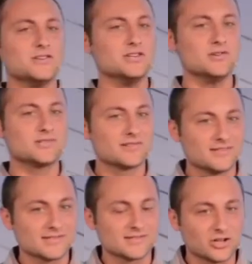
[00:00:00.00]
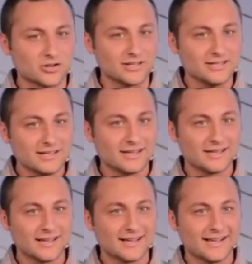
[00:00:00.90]
news of this decree?
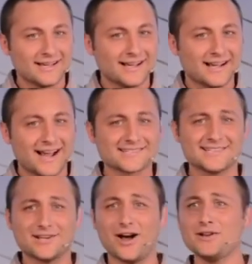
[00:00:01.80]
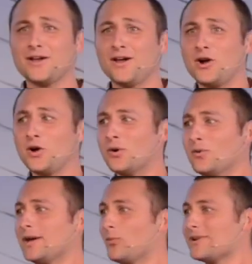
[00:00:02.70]
Asking God,
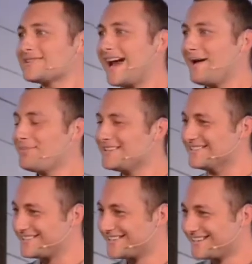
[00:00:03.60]
wait, what's happened?